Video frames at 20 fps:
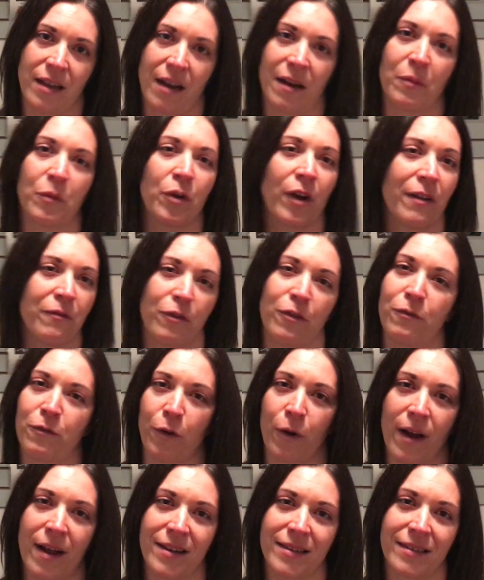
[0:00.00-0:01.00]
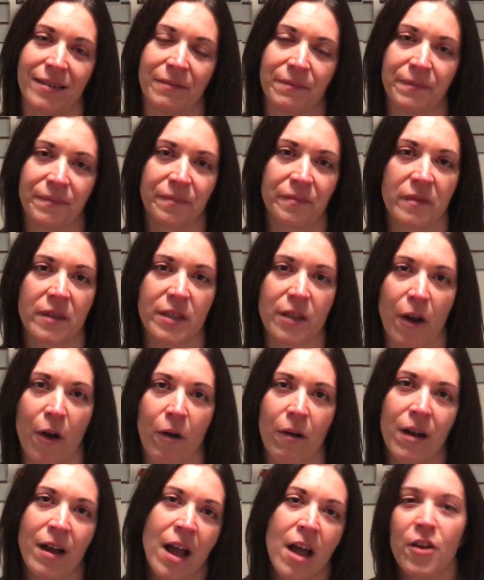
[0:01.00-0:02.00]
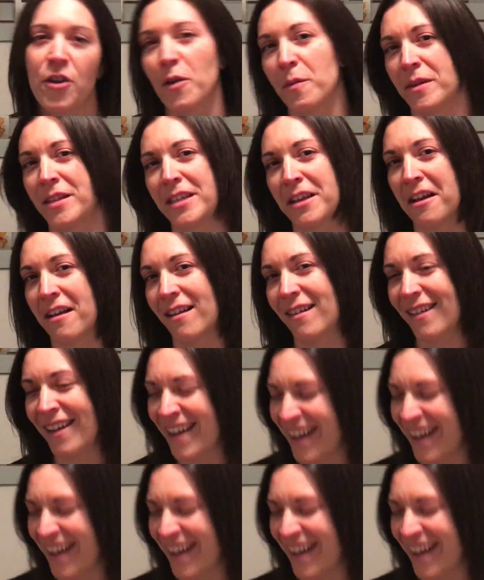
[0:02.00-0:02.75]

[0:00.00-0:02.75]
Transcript: and I'm grateful for it. So no big deal.